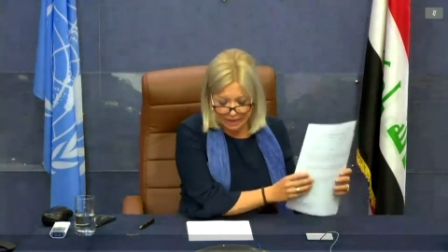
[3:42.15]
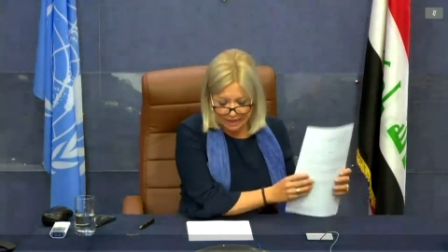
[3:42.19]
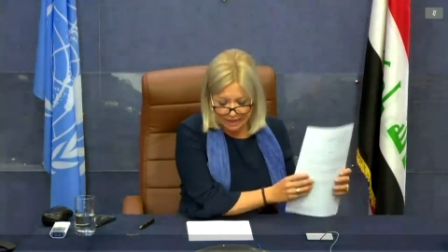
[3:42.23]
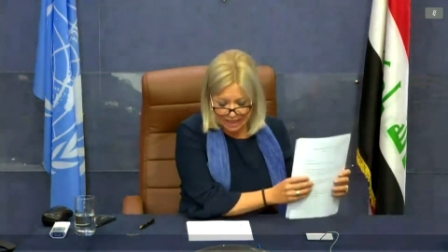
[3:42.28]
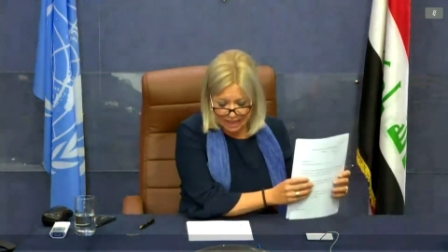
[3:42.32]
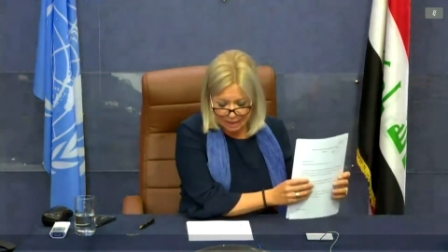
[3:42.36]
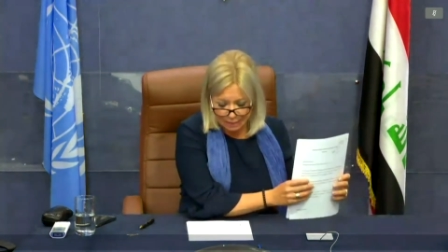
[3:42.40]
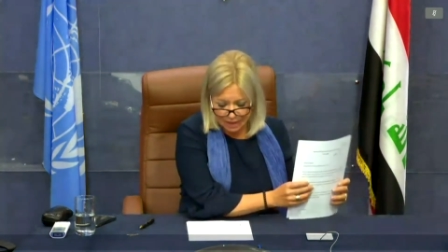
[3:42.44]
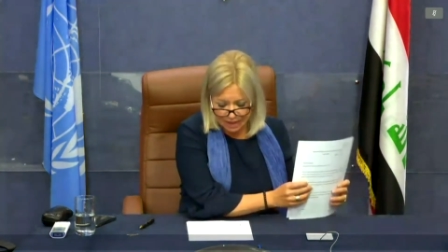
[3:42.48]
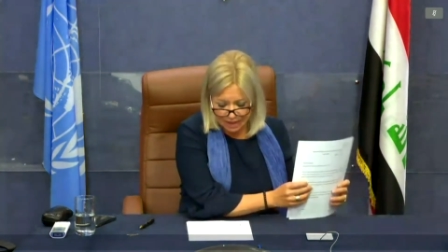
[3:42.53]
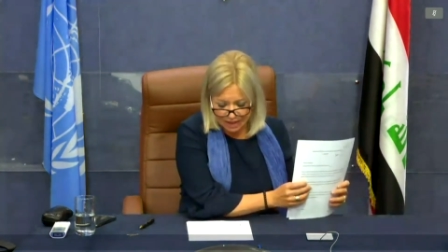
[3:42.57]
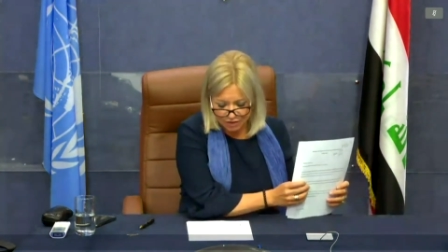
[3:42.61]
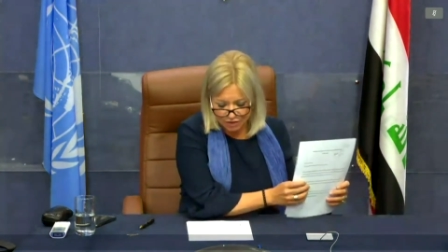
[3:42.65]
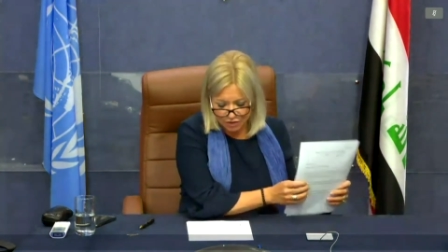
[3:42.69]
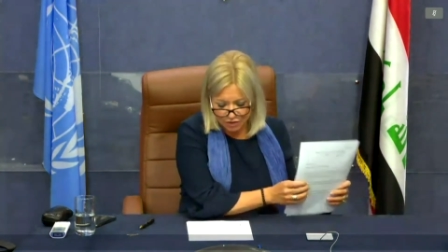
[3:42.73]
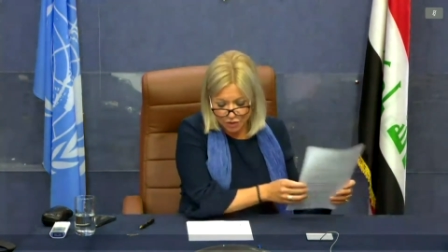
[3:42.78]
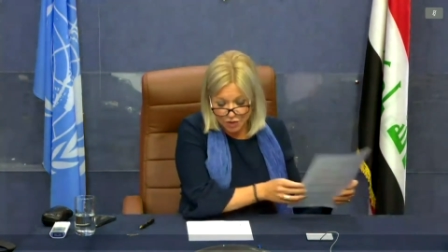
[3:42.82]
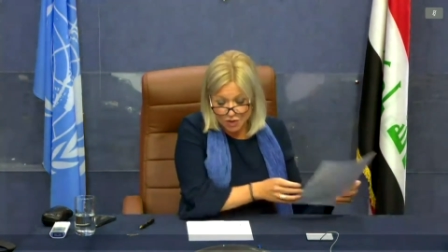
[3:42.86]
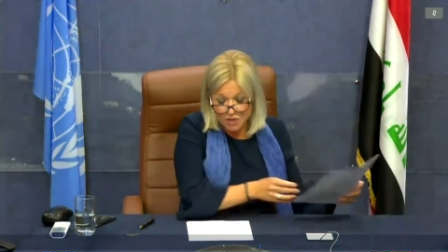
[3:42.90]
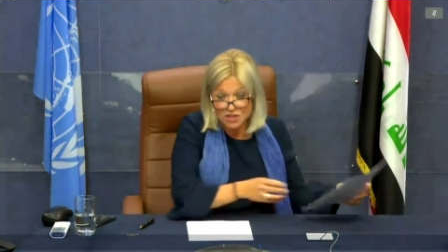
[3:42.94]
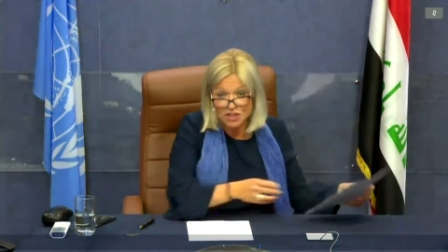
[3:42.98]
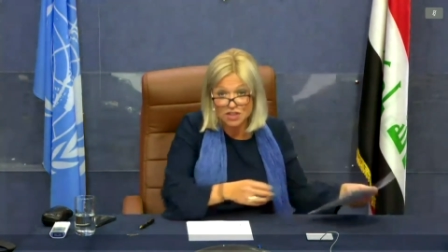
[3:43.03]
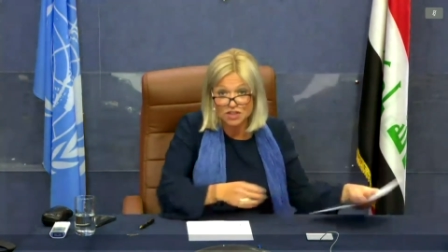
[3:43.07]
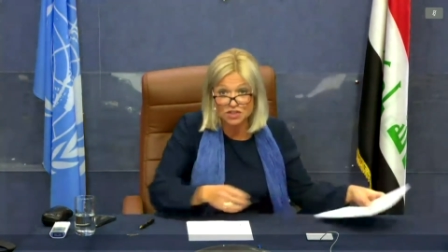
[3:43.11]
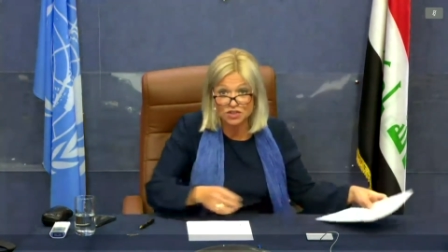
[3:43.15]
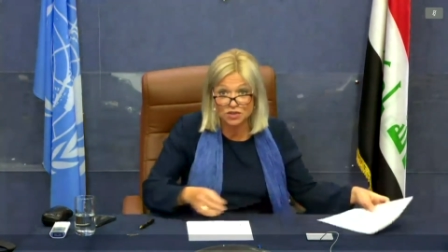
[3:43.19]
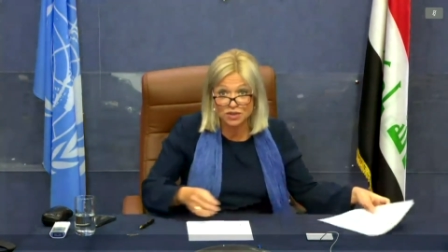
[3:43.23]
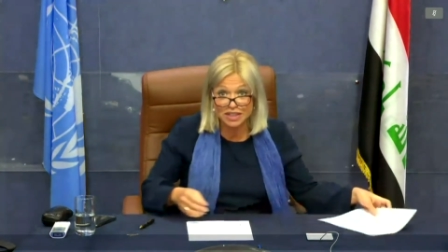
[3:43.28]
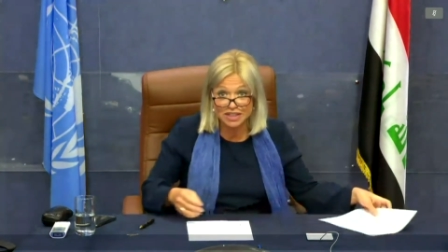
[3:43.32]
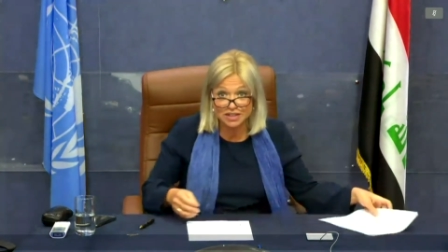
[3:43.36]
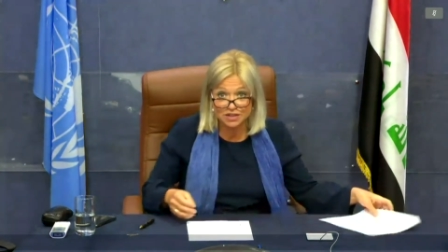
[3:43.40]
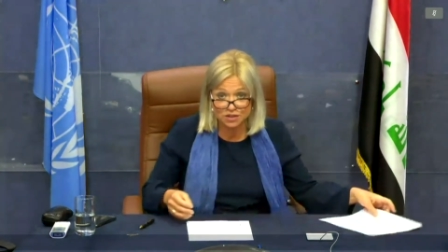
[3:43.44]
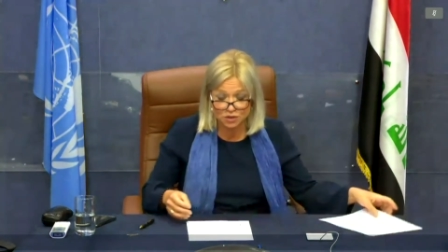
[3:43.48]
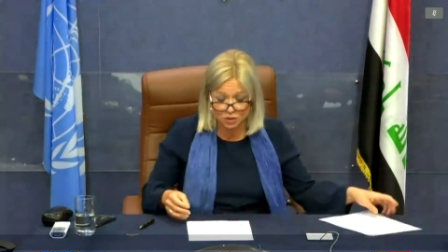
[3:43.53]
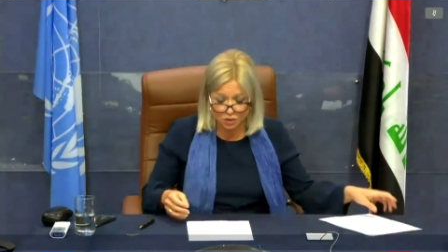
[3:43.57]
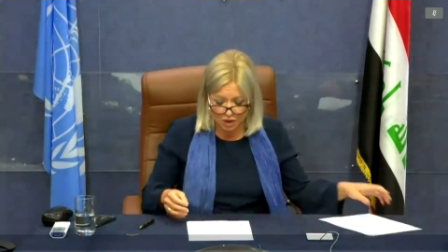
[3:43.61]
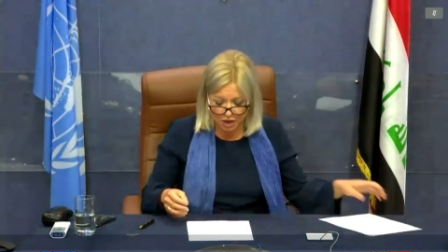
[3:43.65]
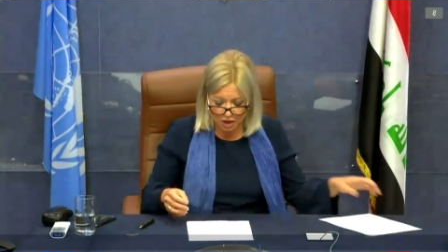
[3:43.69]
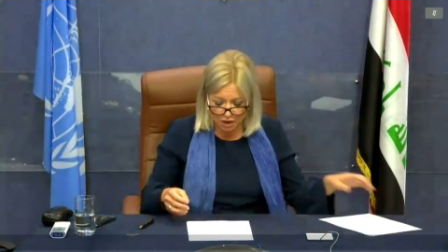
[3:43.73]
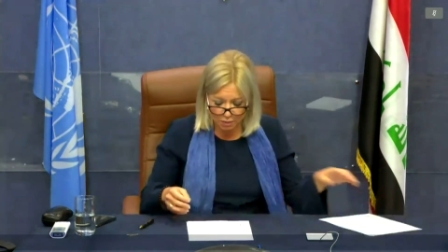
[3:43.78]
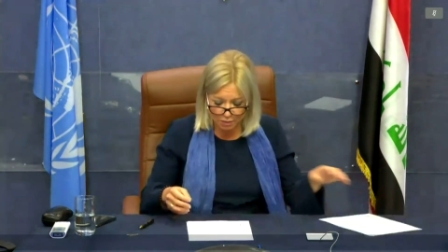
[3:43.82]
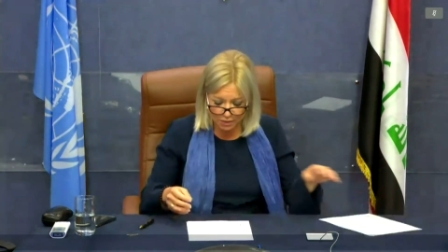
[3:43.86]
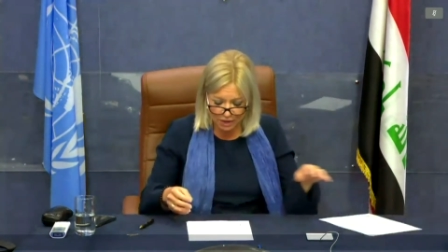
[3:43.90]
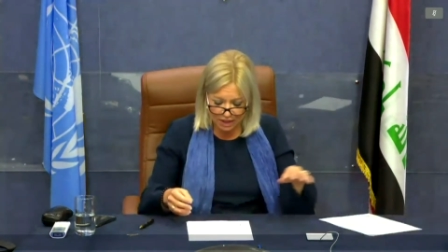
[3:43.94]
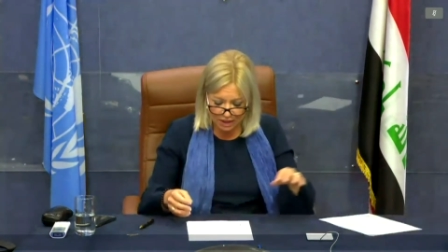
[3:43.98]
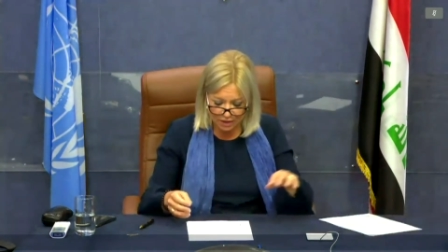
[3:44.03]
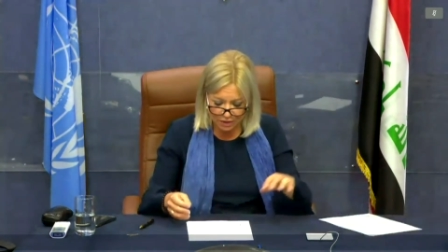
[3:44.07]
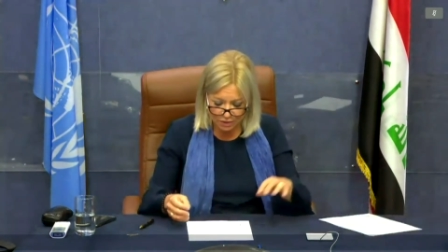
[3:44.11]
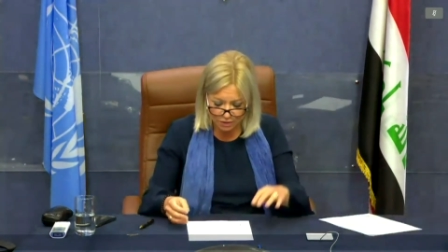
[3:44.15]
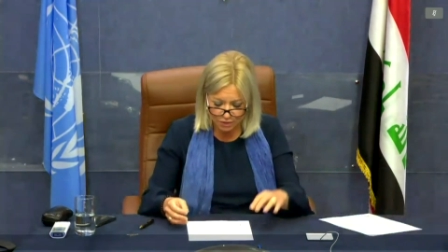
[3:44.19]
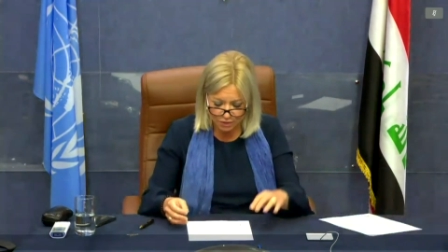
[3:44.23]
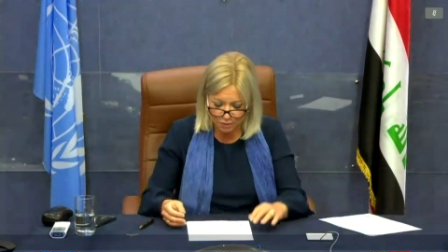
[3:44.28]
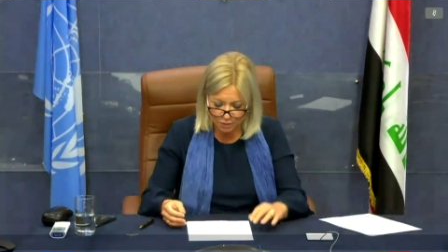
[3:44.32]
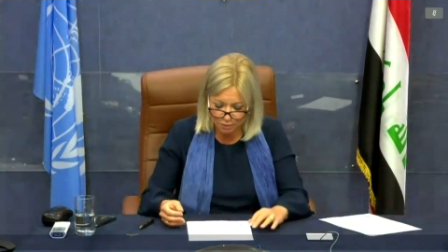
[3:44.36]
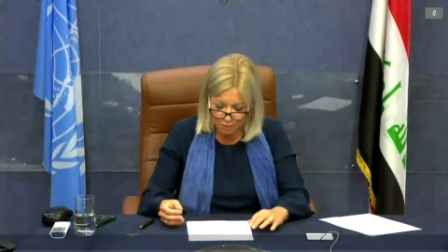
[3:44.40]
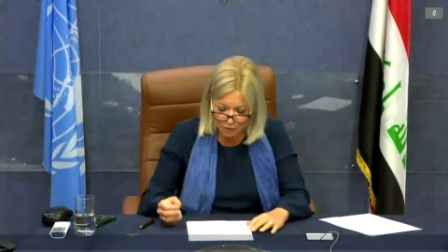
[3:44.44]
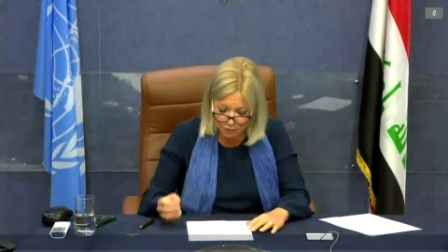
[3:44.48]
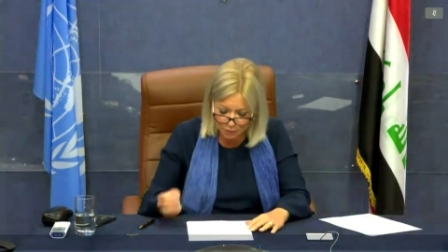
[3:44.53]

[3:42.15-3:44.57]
pandemic forced the streets to calm down,